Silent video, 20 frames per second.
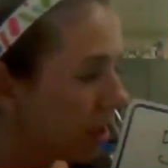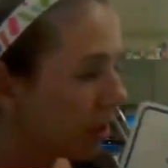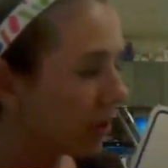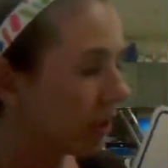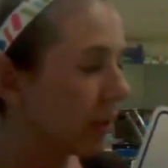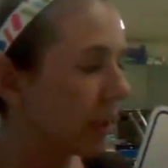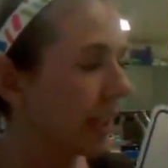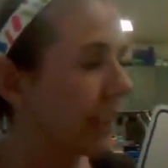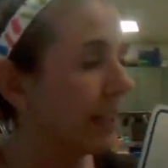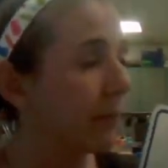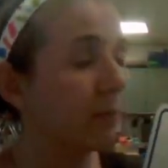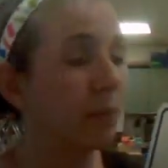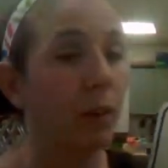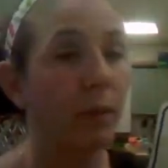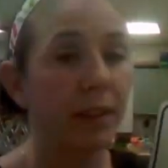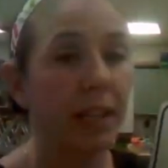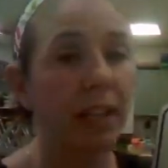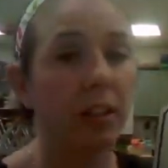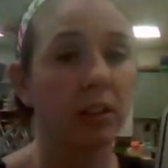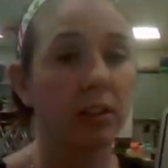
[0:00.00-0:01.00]
So then what
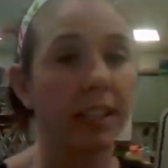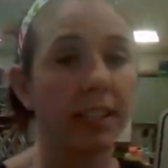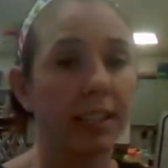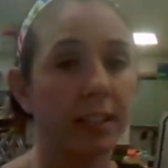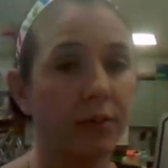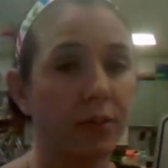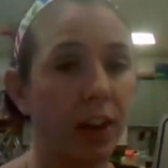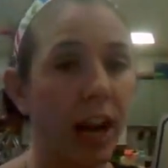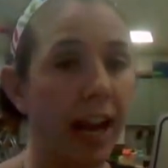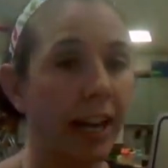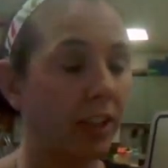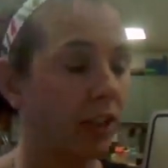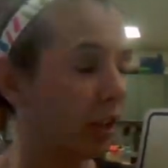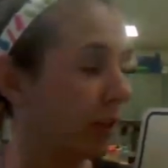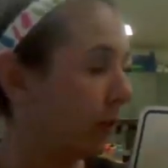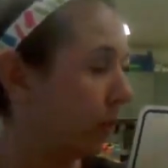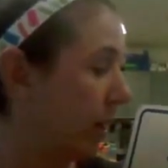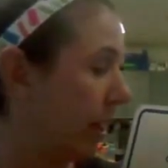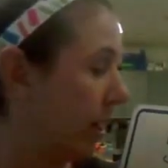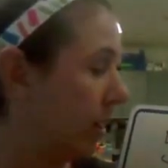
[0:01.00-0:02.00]
would that look like as a
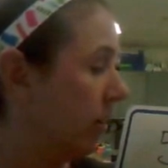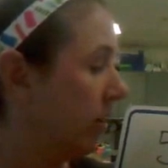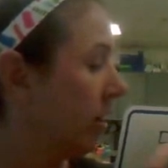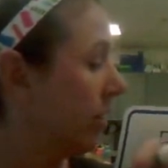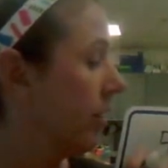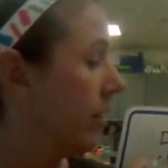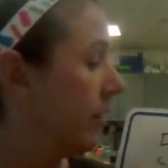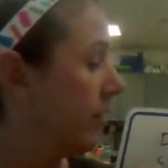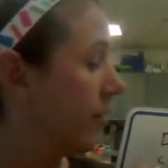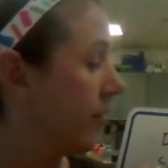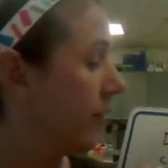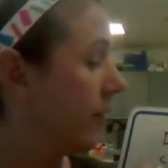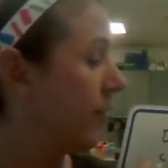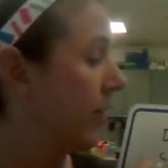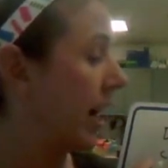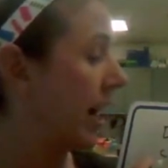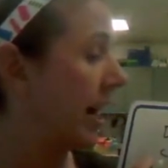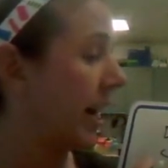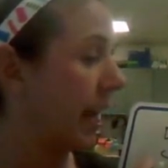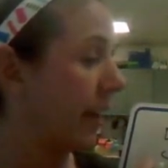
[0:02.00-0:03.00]
fraction? Well,
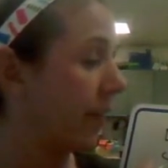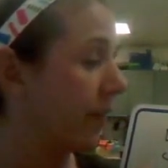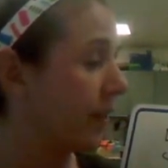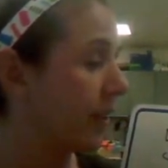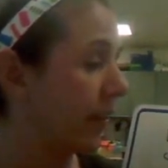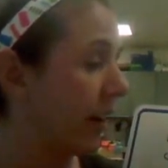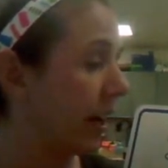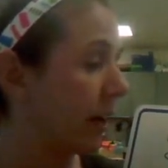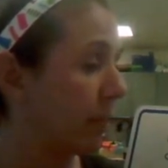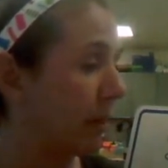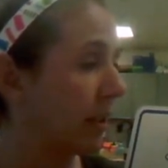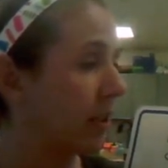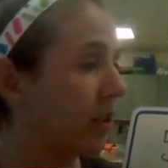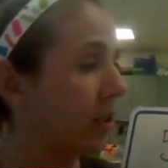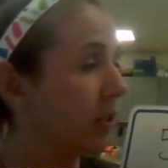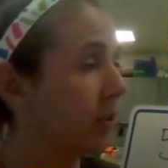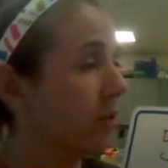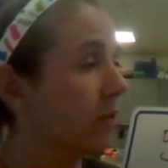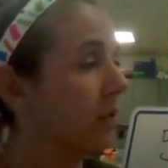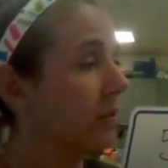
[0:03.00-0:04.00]
5 divided by
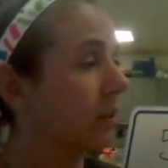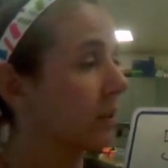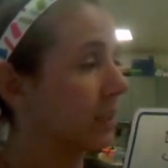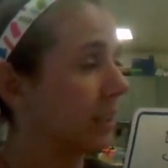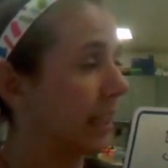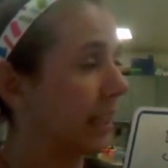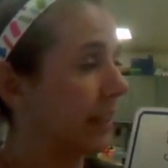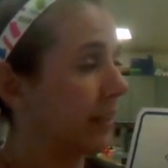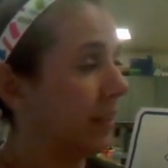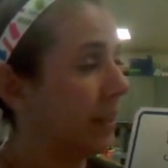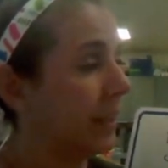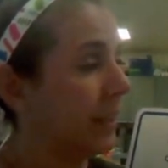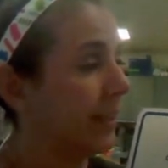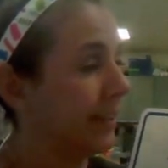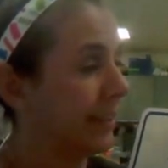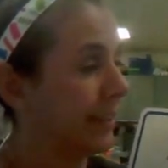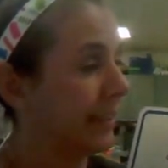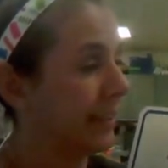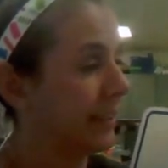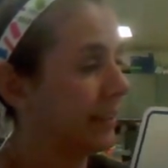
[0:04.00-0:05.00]
2 looks like
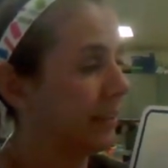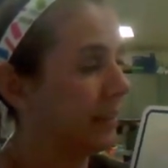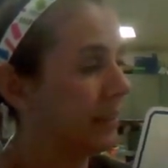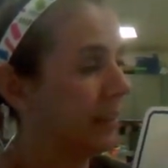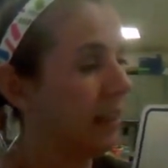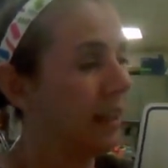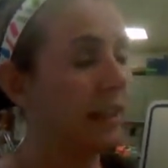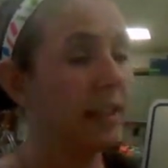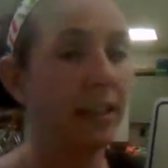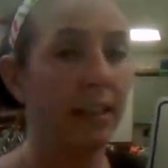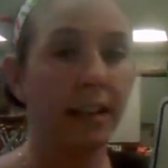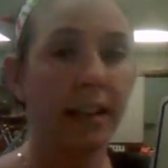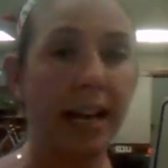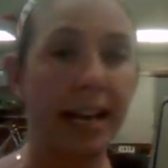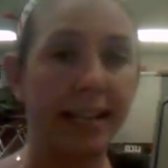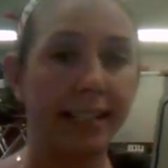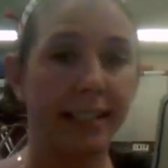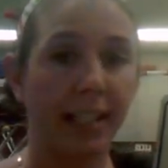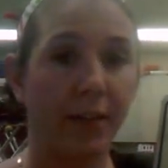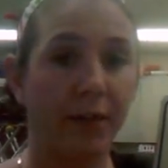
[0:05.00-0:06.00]
this
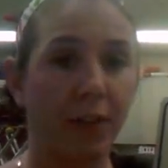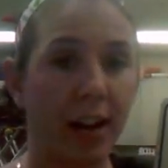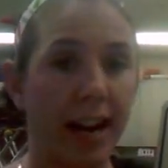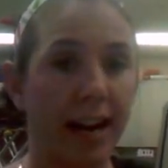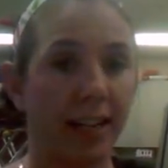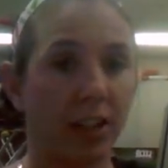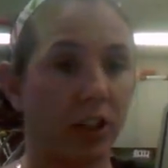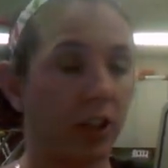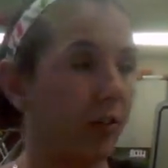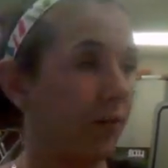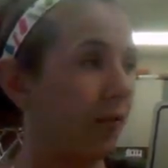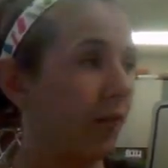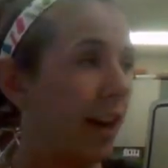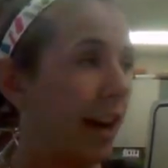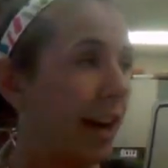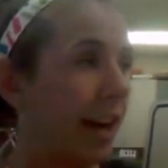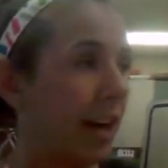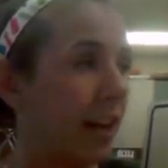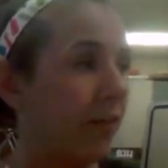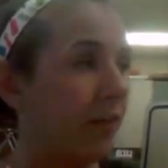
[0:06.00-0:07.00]
as a fraction.
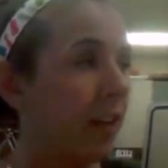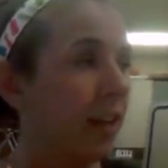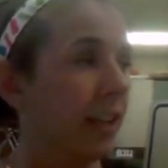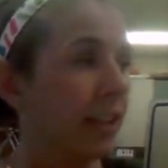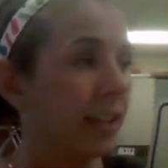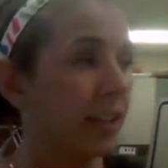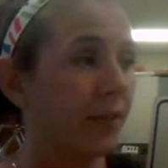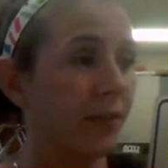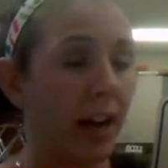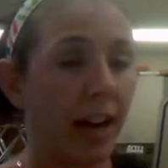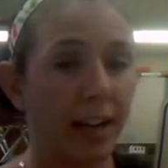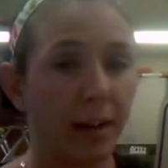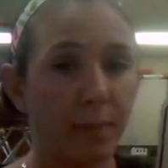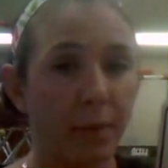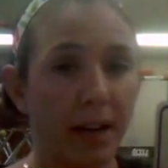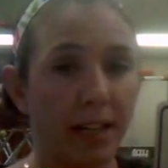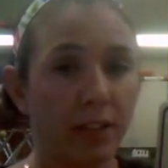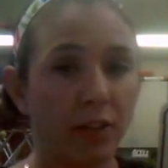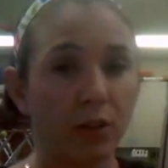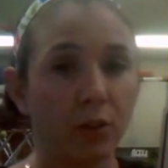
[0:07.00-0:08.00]
5 divided
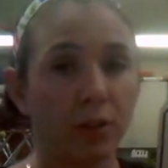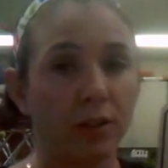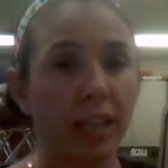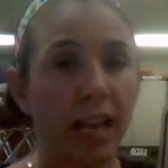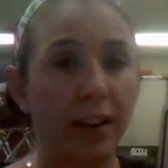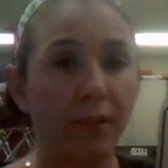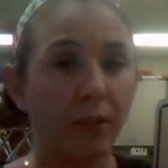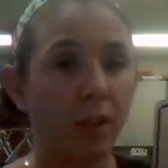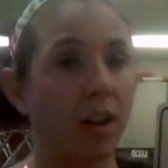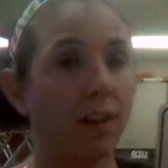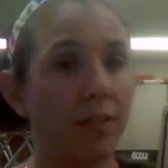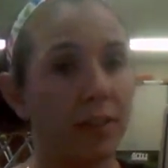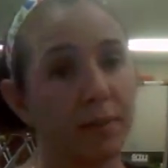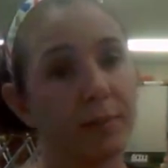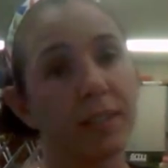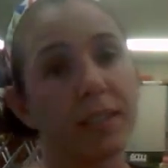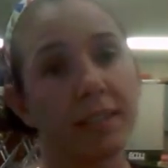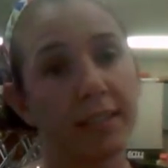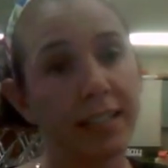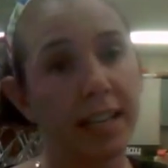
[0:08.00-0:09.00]
by 2, because I have taught
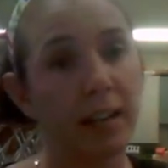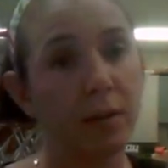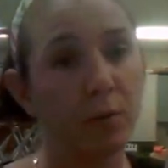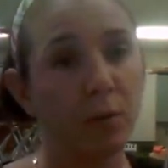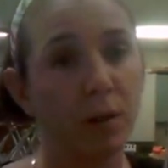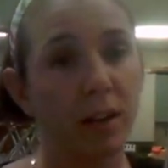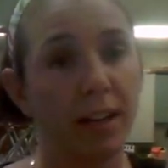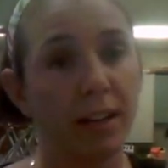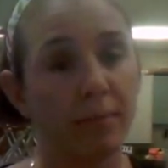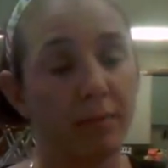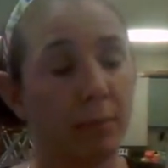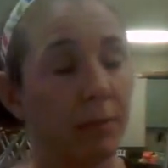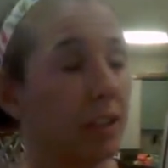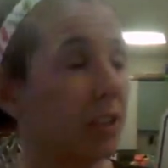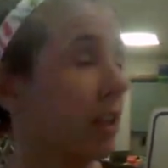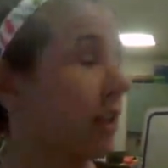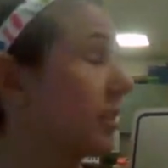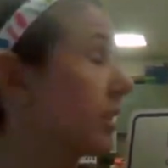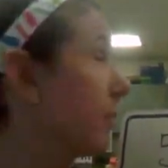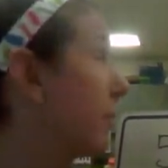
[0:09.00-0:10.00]
them since day 1 when we
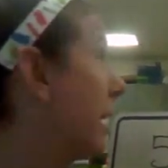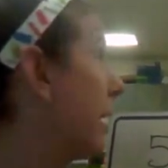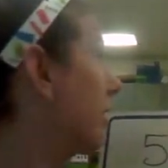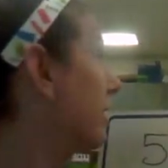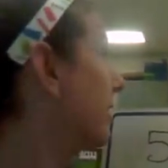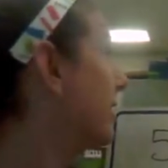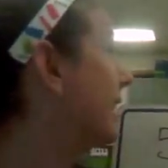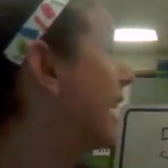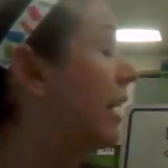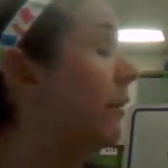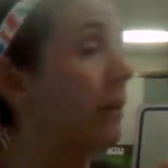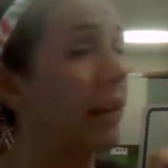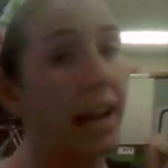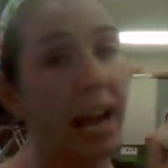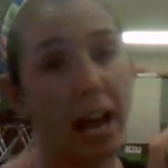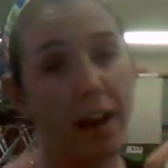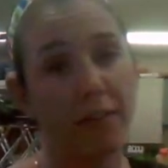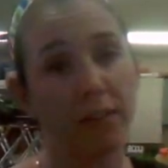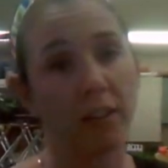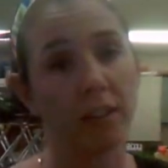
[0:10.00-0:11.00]
talked about today we
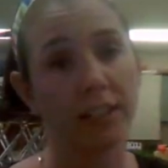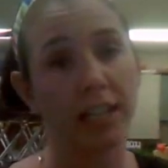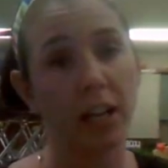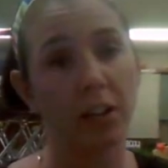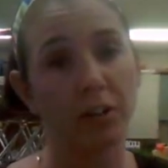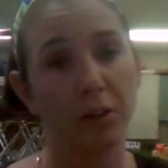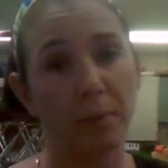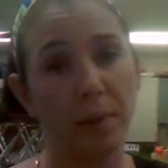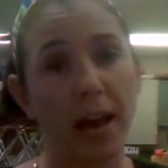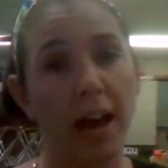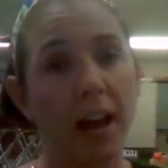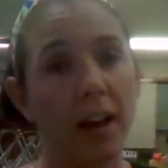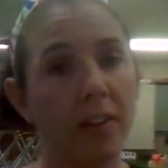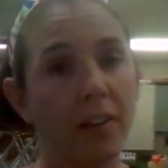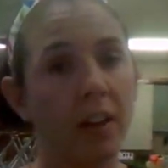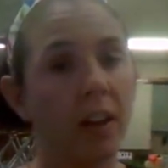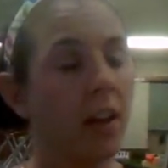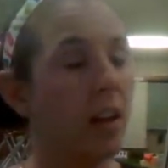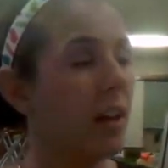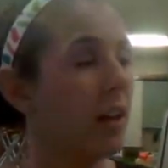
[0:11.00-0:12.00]
have in our counter
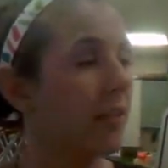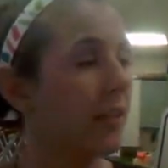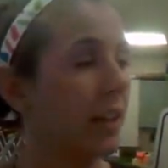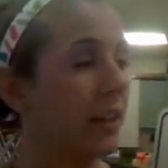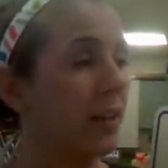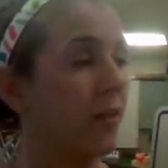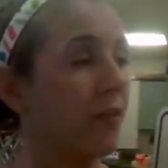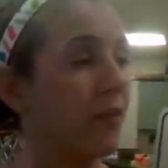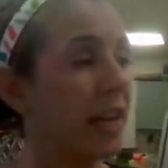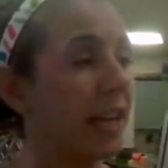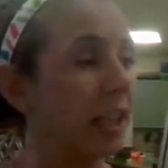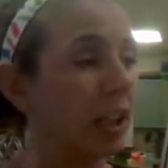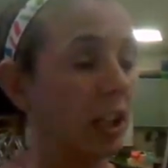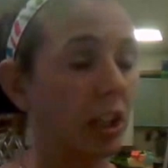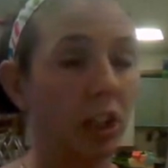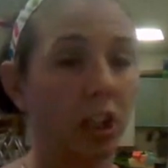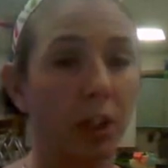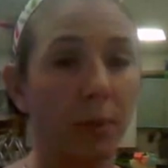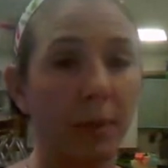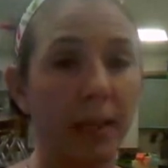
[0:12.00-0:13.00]
math that the
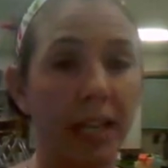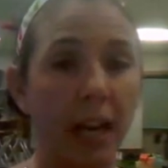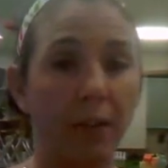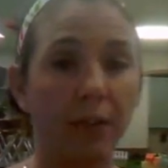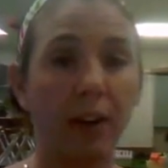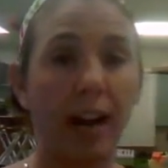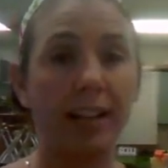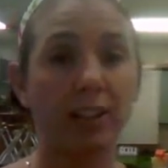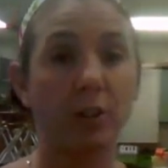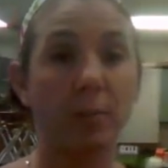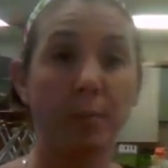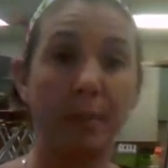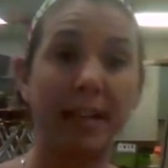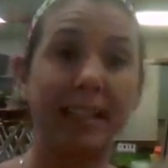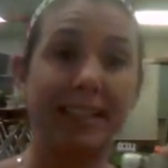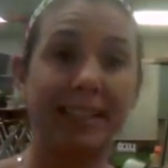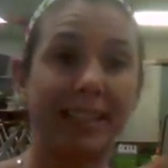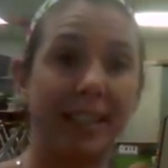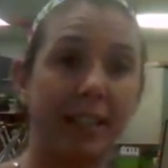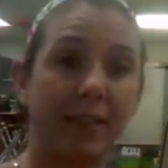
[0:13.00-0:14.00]
vinculum in a fraction
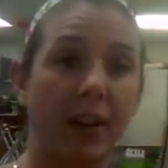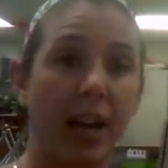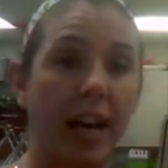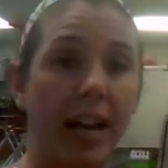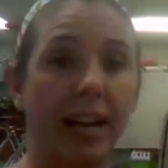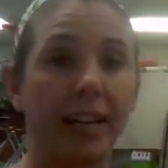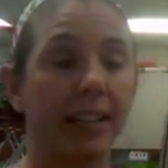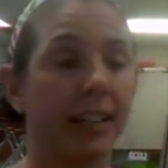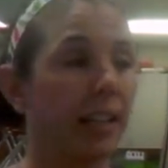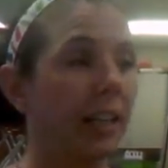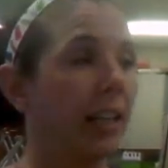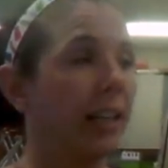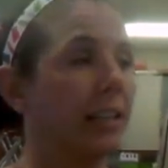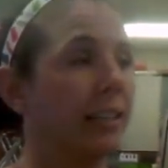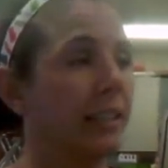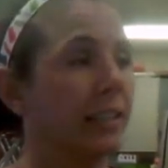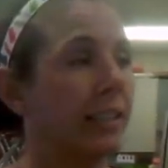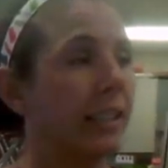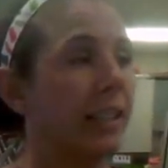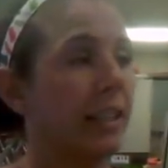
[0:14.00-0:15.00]
means to divide.
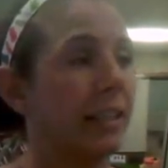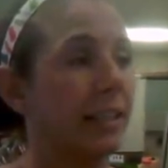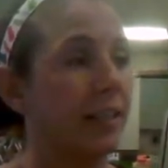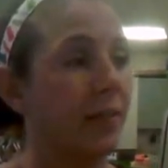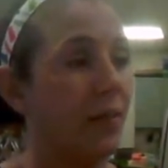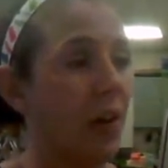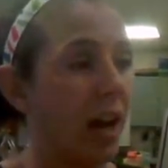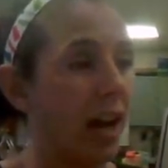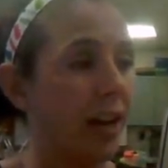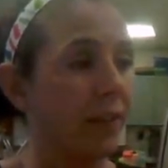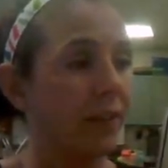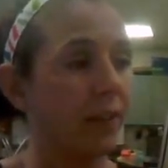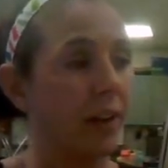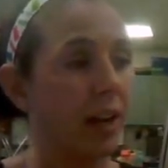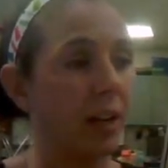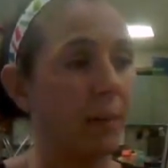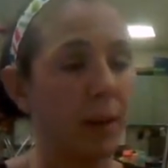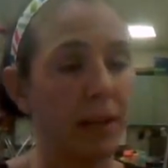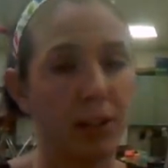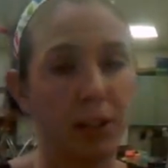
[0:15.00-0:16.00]
This is 5
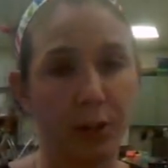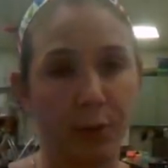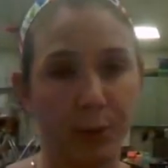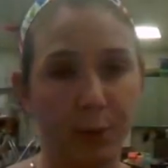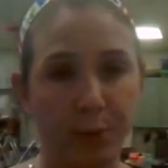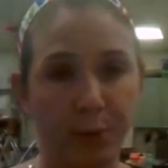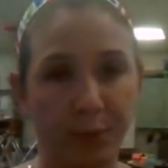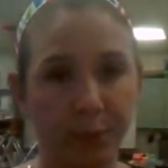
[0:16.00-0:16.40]
divided by 2.